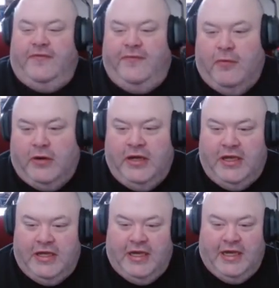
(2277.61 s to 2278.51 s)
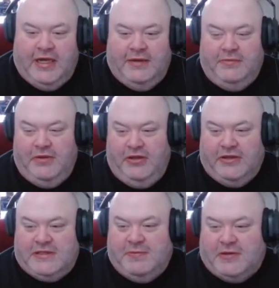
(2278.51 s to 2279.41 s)
for a, a you
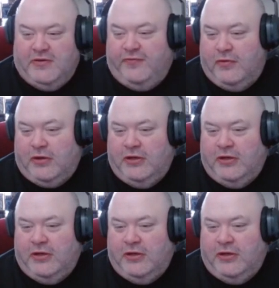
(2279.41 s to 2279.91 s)
know, special four